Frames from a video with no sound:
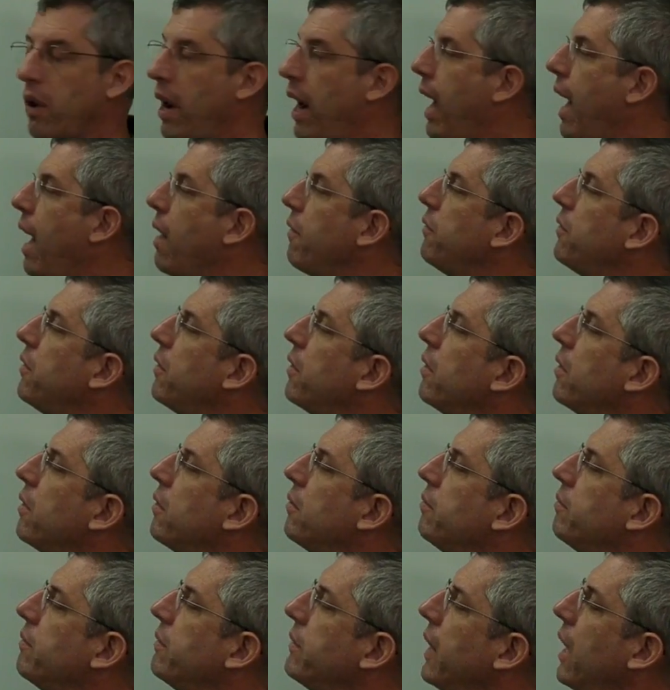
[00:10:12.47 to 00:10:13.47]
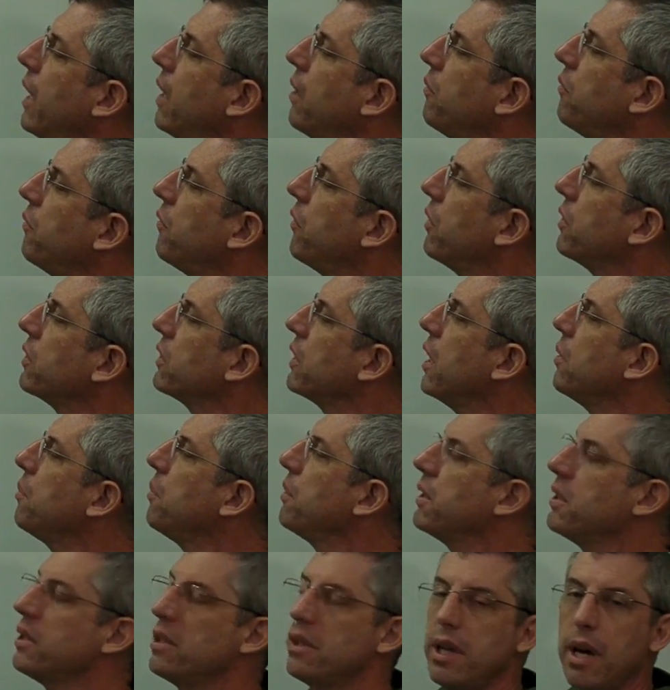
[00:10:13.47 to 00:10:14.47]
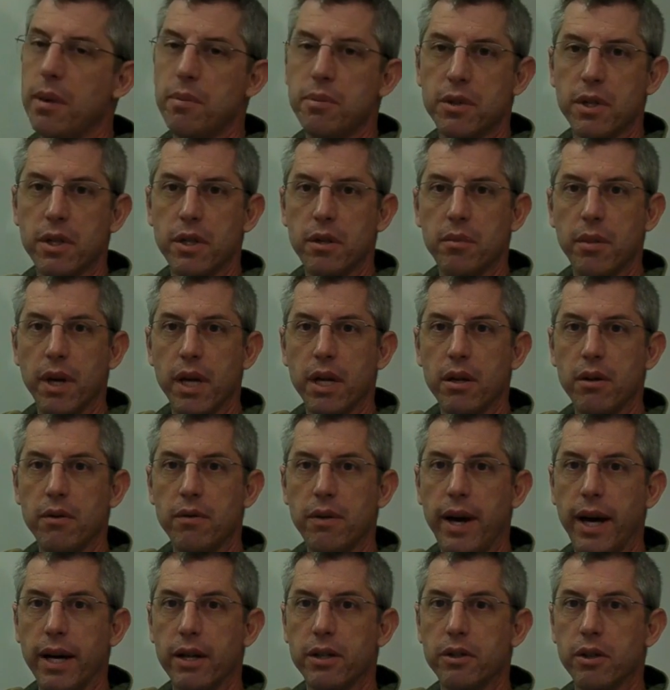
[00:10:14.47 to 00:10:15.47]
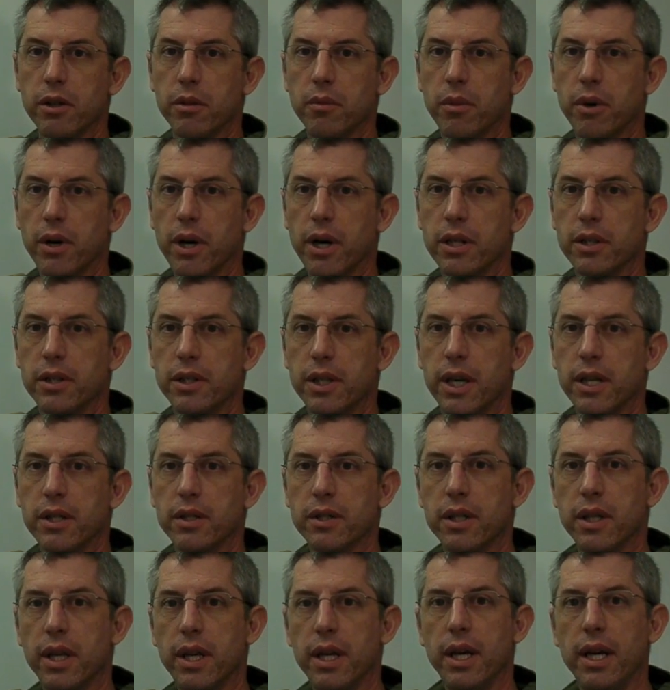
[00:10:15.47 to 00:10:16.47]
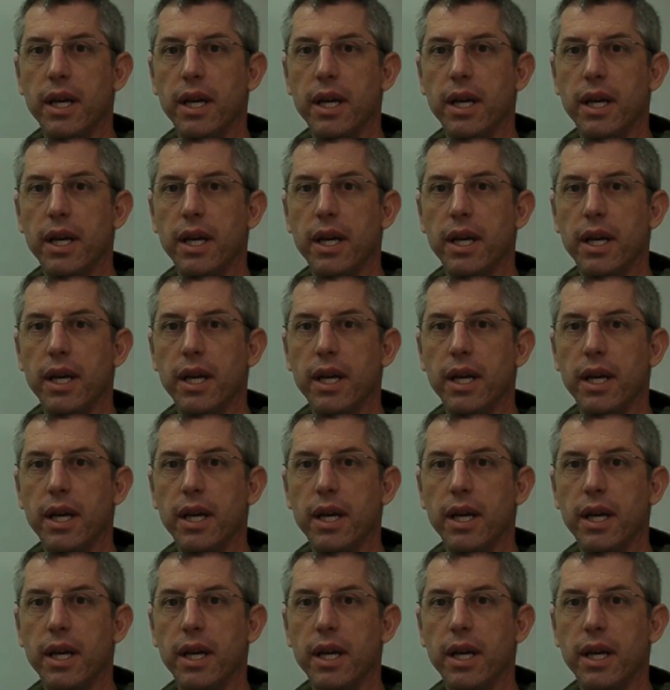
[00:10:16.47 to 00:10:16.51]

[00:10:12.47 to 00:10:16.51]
after uh, the first couple of steps in the manufacturing process.